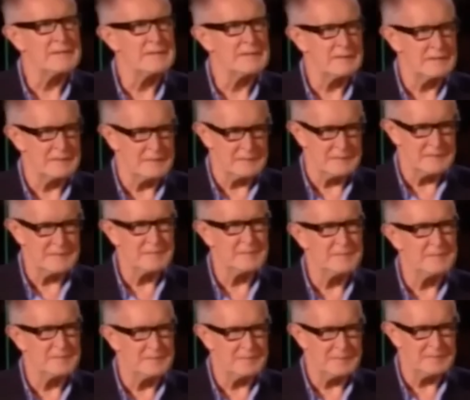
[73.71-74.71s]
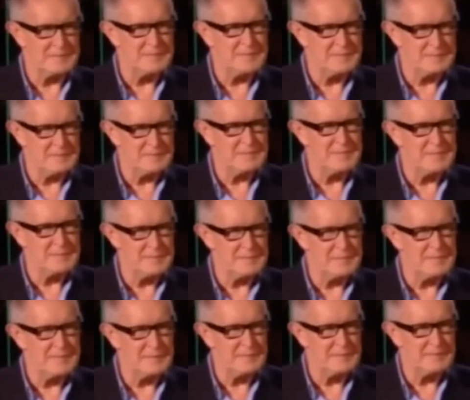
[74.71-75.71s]
I don't know what it was, but
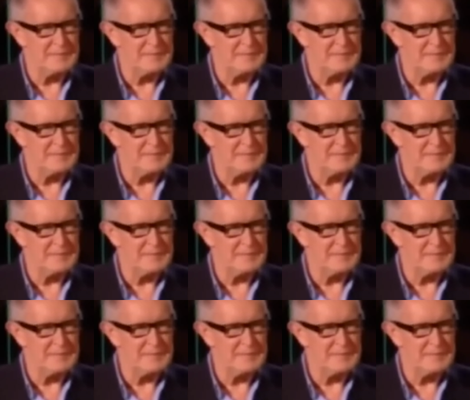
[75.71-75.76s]
my